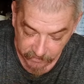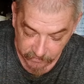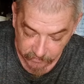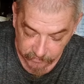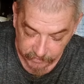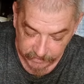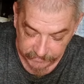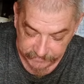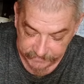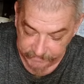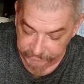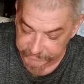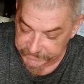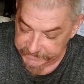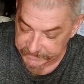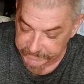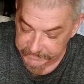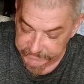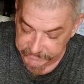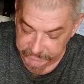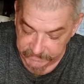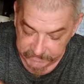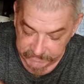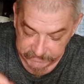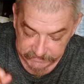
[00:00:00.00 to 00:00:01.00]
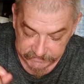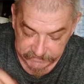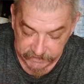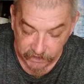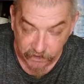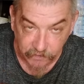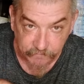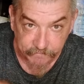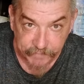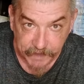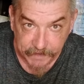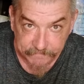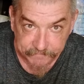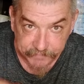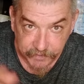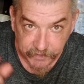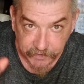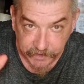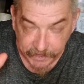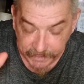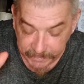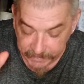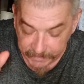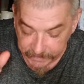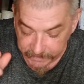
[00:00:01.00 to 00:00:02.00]
with some seasoning, salt,
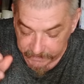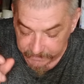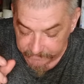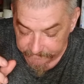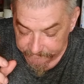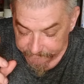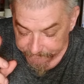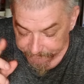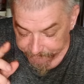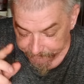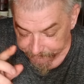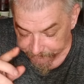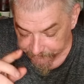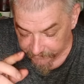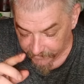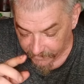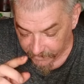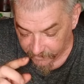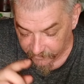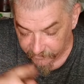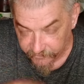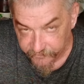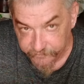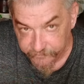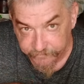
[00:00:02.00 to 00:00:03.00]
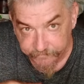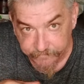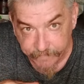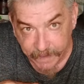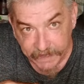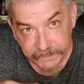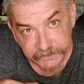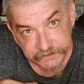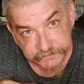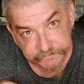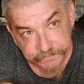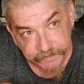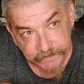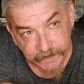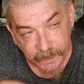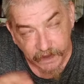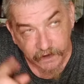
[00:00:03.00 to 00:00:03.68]
pepper, and Spanish